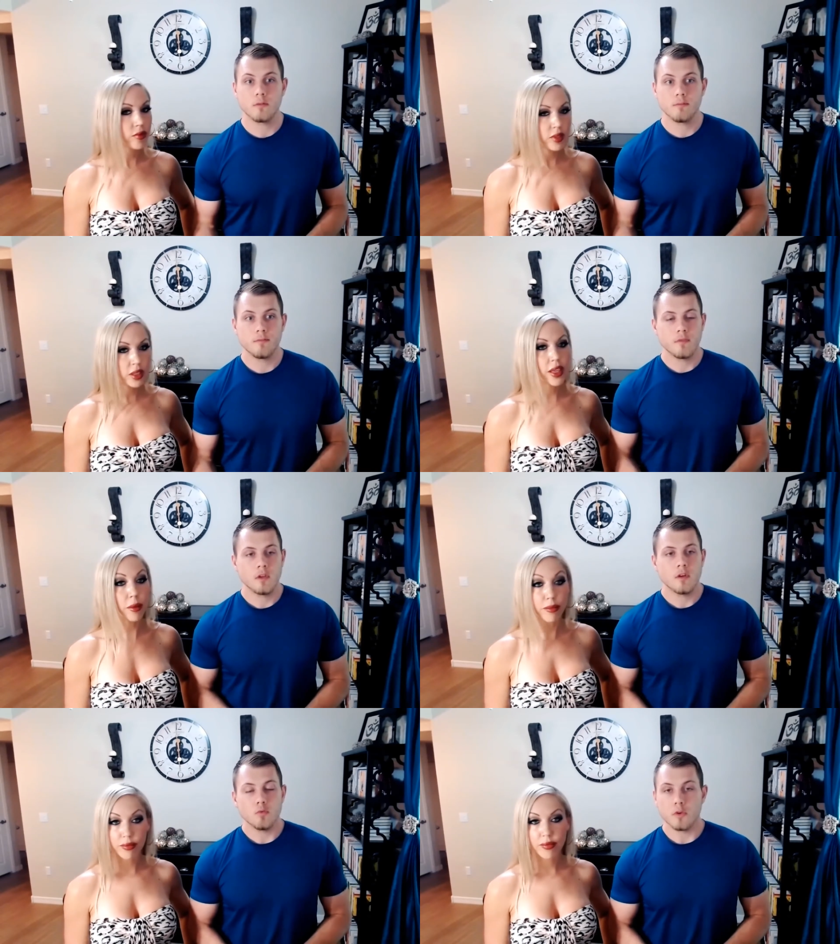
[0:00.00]
Speaker 1: Yep.
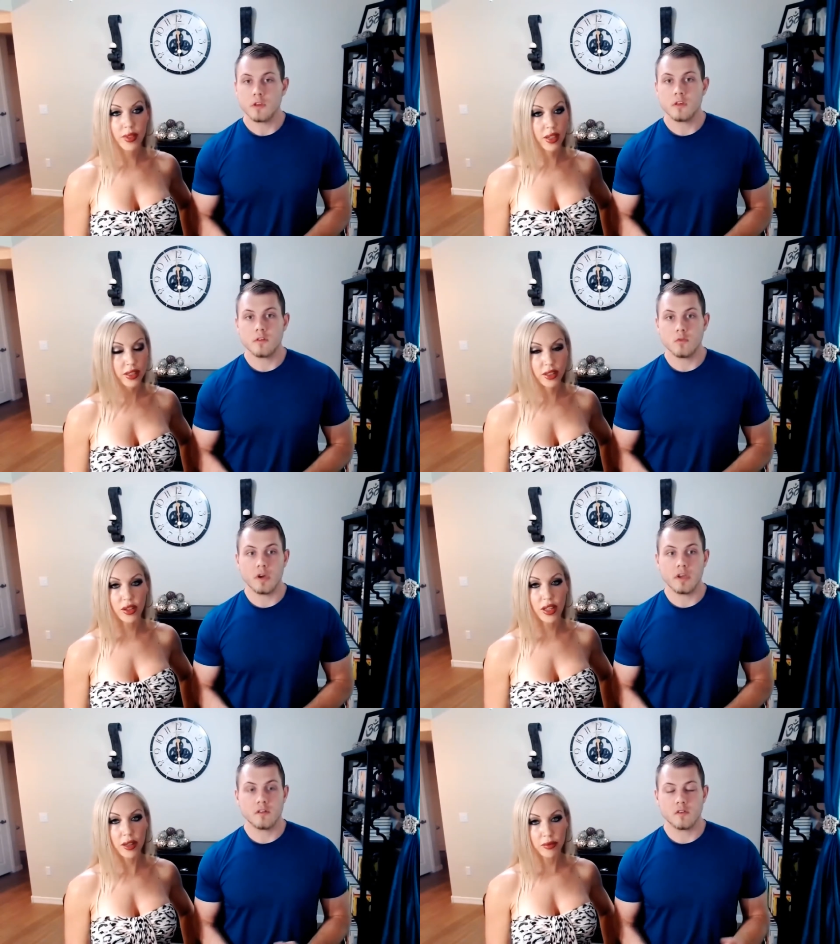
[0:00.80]
Speaker 2: Really easy way
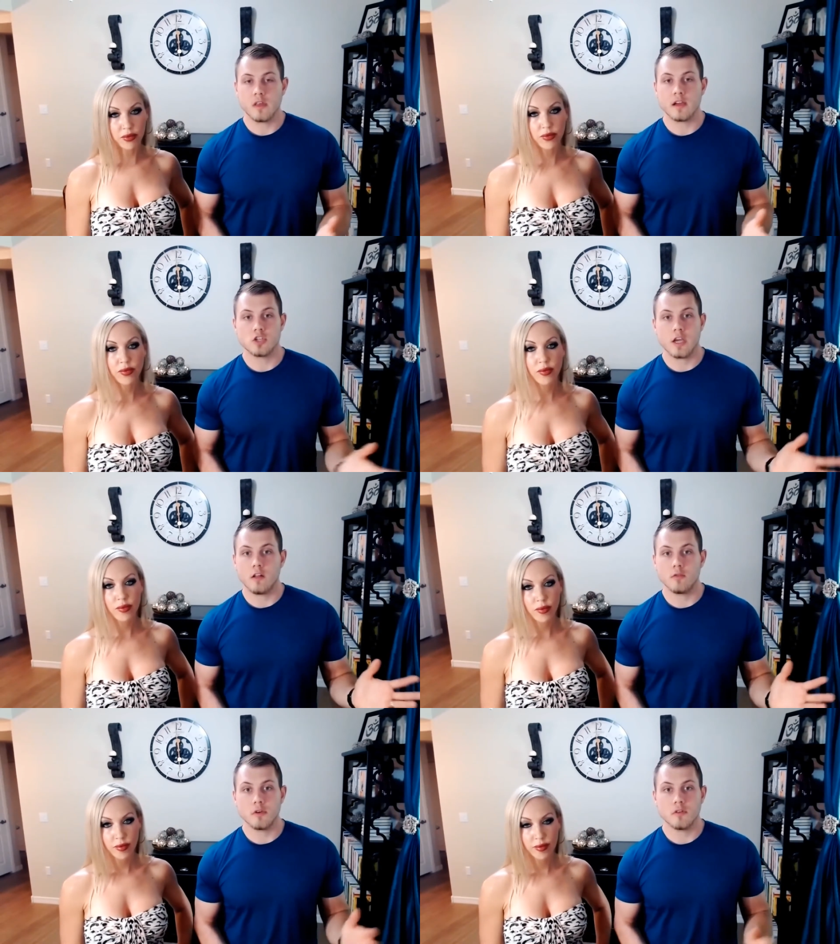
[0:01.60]
to slash
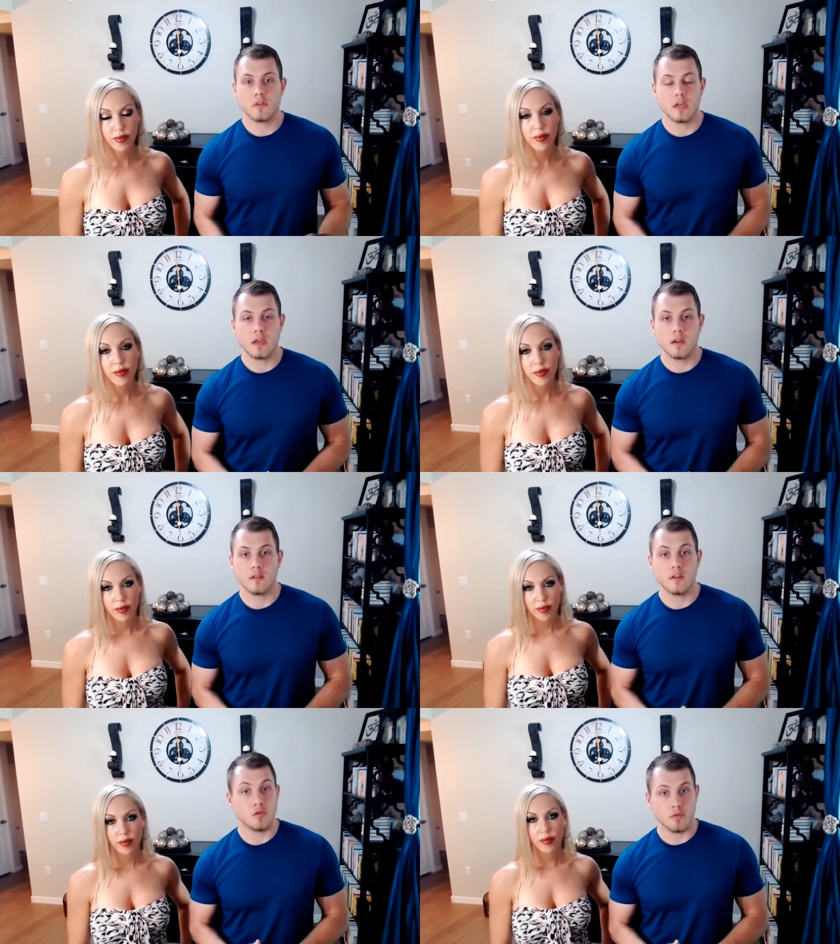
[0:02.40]
calories and
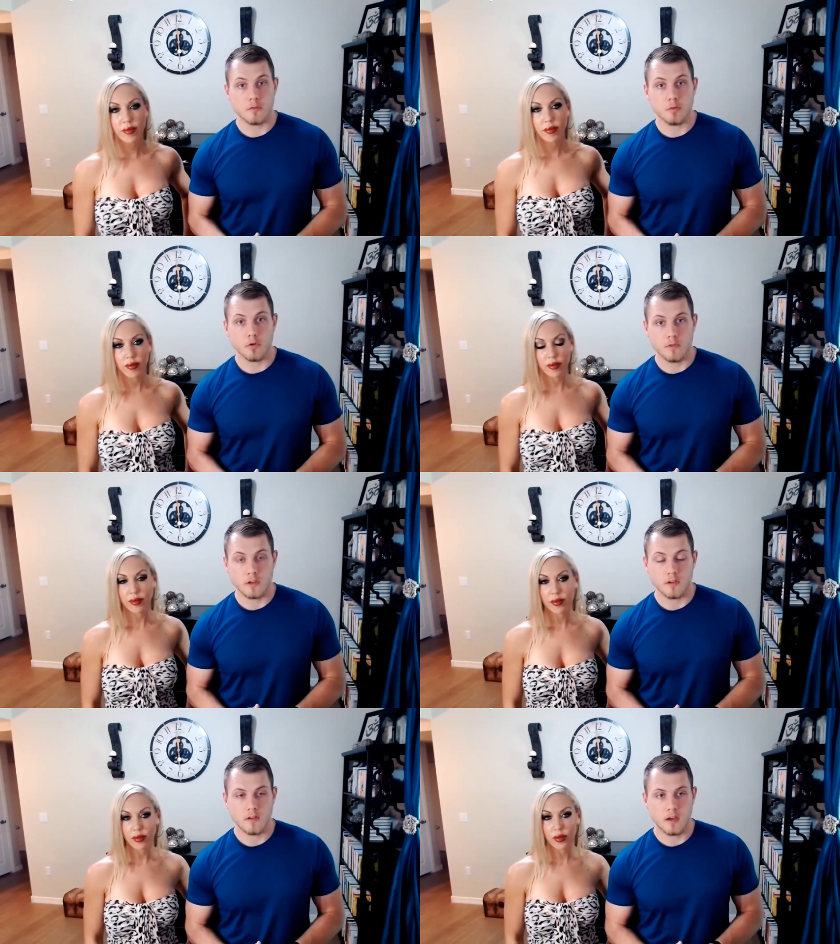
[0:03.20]
increase protein
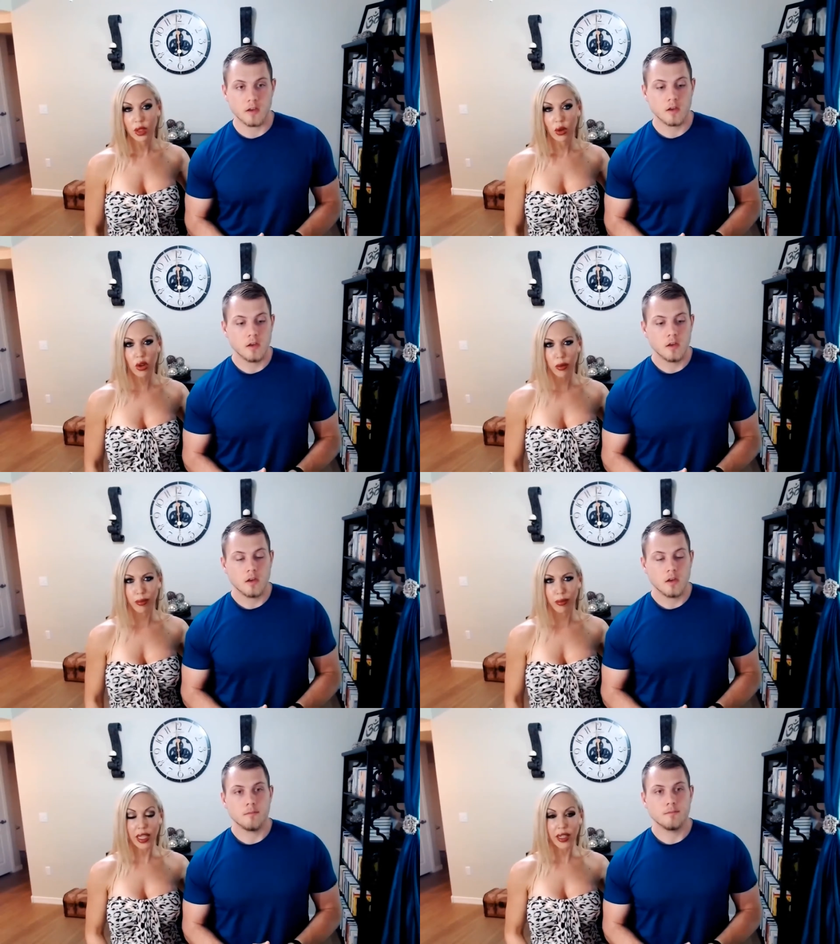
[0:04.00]
intake.
Speaker 1: Or
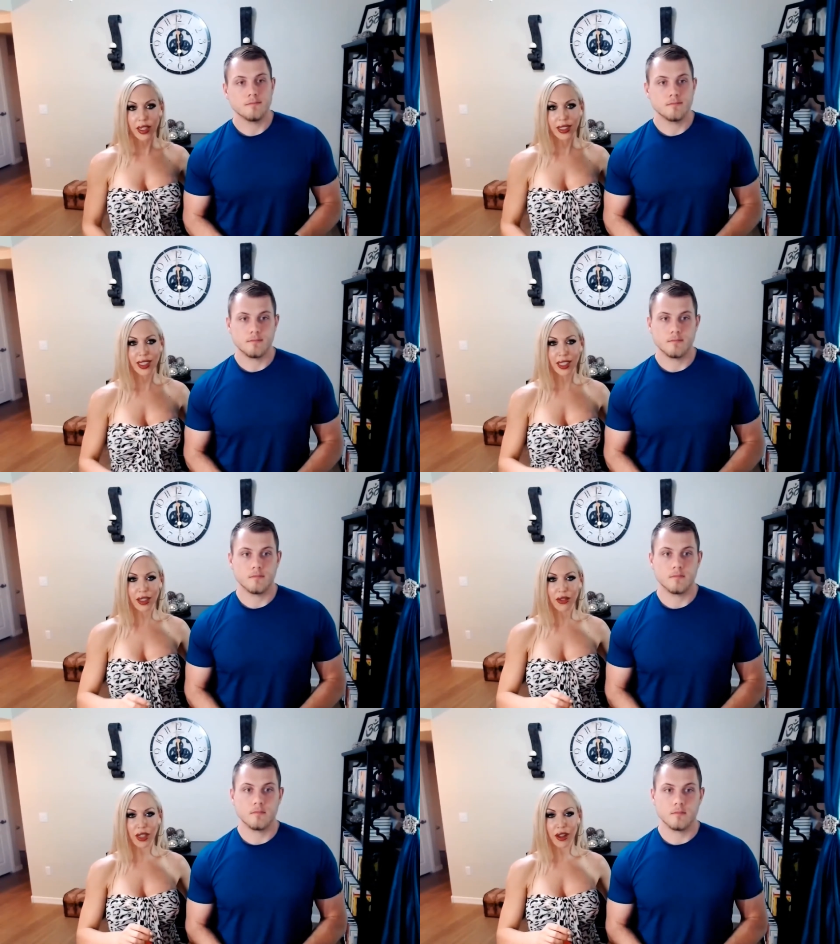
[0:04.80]
mayonnaise, like
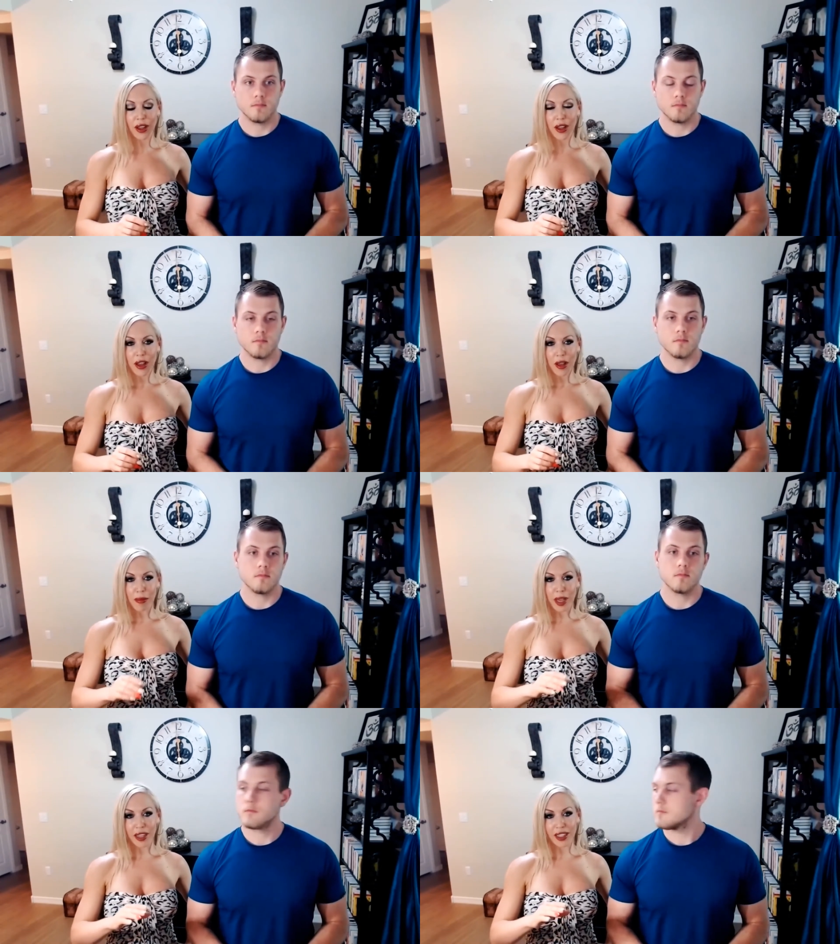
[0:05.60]
even
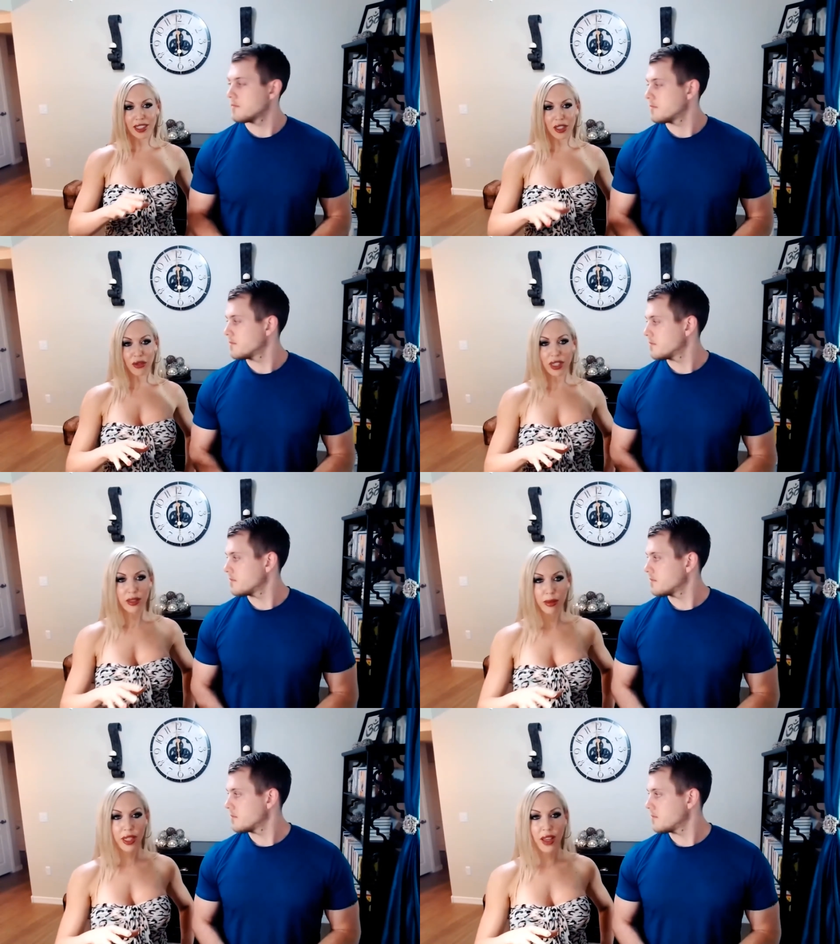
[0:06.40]
mayonnaise in a
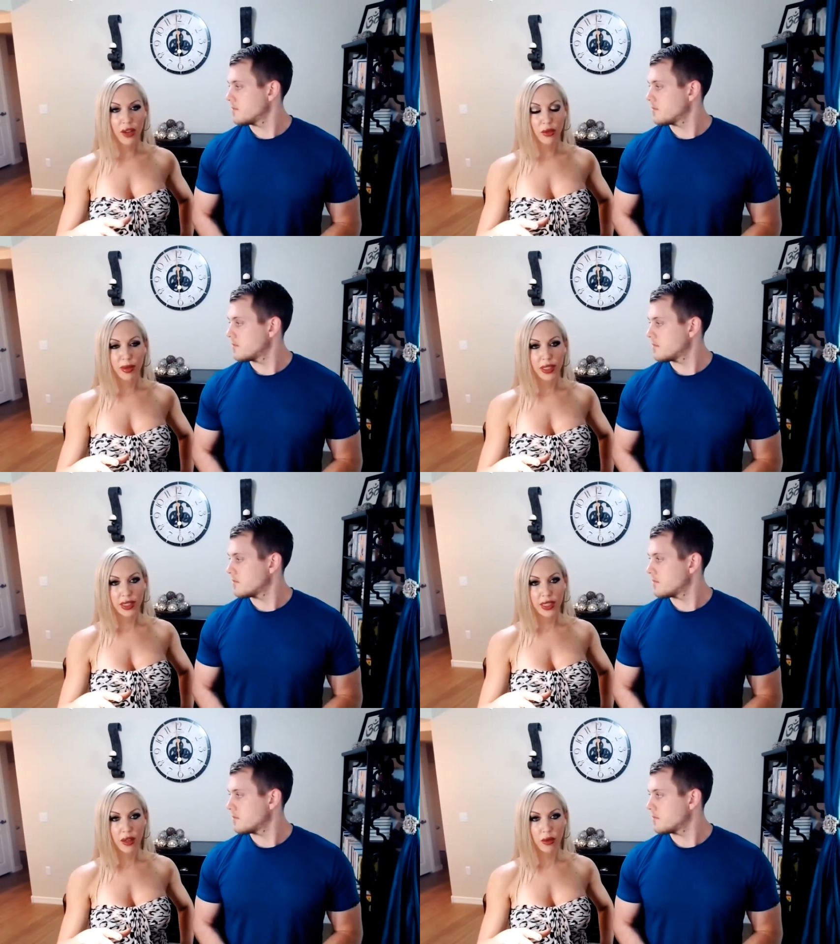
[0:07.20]
recipe, I replace
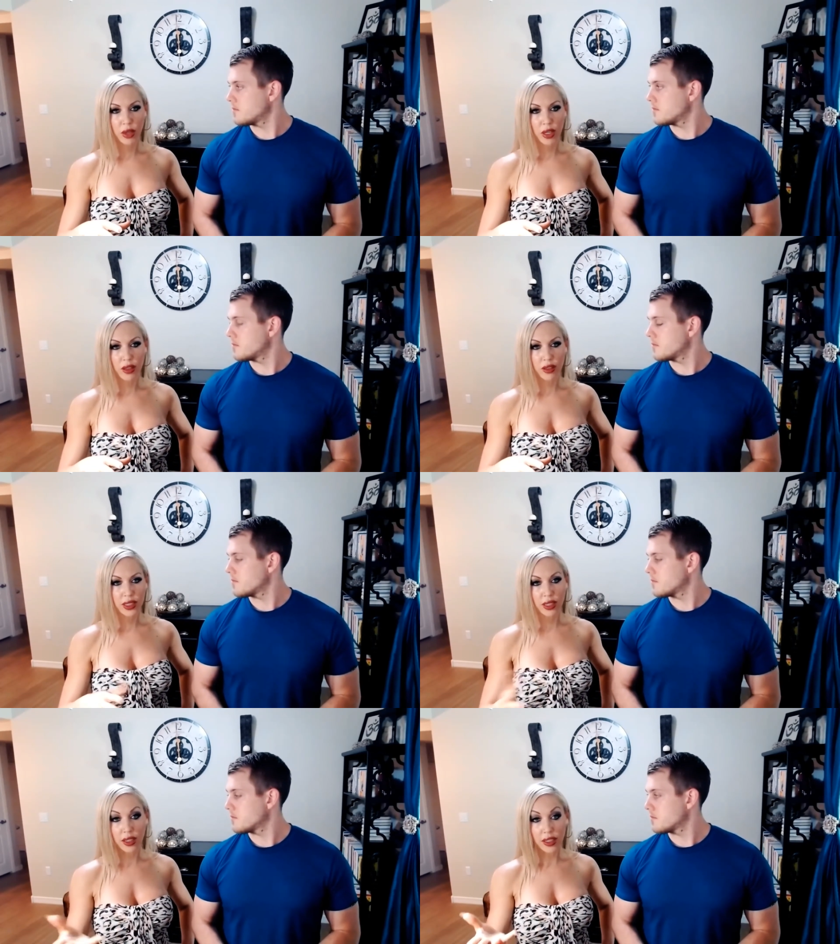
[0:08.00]
that with
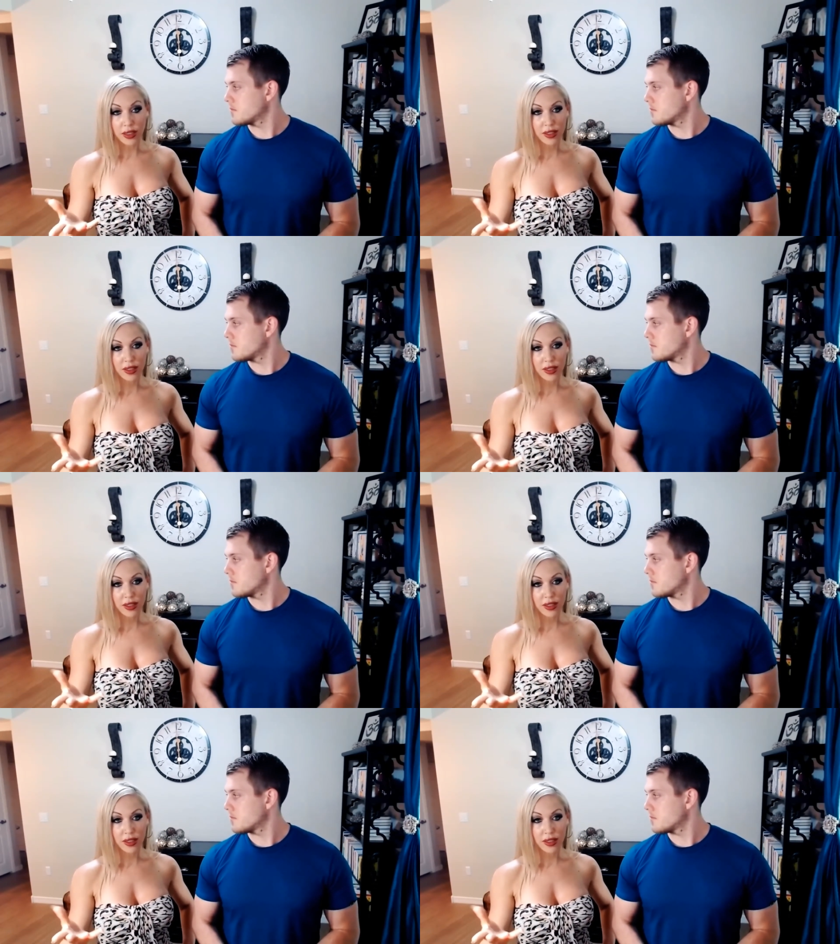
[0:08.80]
Siggies,